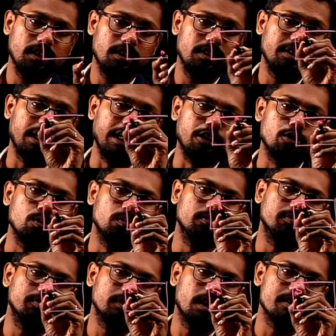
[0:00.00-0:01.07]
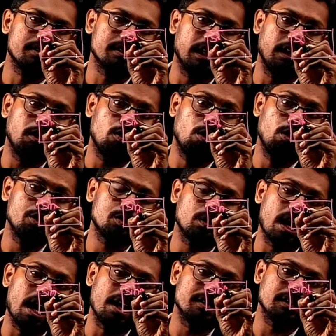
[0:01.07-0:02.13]
E2. A sink also
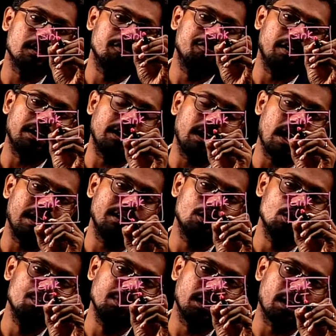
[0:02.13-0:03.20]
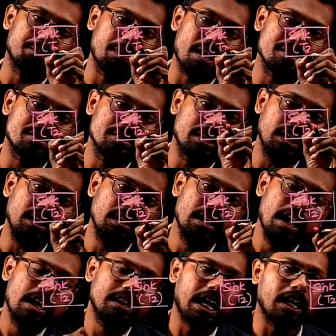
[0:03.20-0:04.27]
has a very high thermal capacity
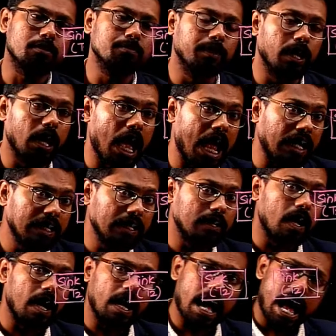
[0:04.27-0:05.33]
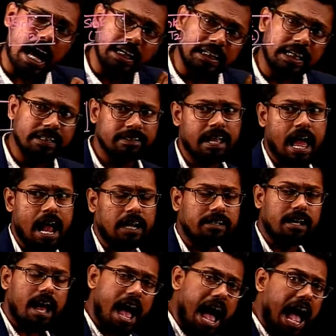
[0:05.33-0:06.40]
and I can add
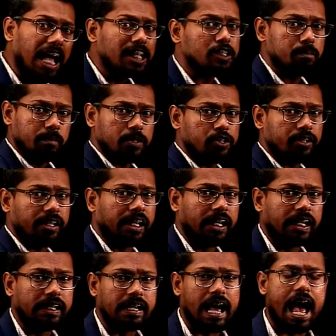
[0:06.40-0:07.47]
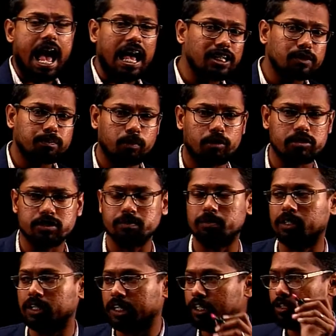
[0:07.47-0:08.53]
as much heat as possible
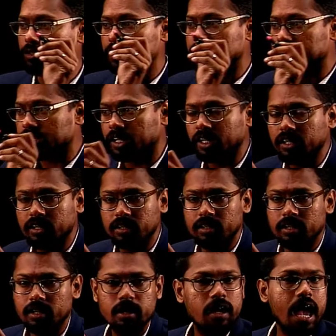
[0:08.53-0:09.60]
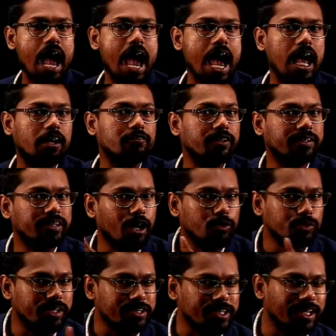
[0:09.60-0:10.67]
into the sink
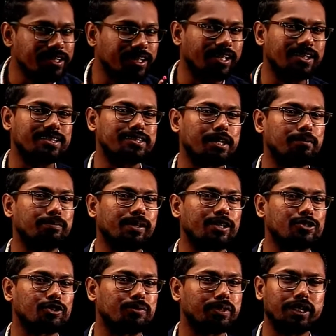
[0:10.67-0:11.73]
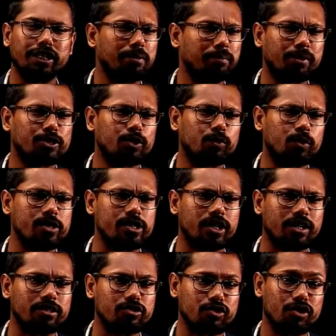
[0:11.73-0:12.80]
without changing its temperature. The temperature won't
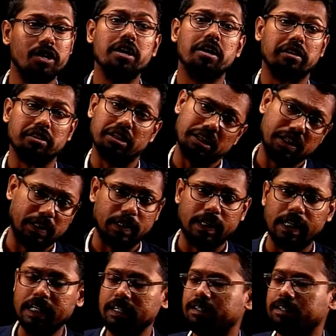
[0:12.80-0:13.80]
change. Heat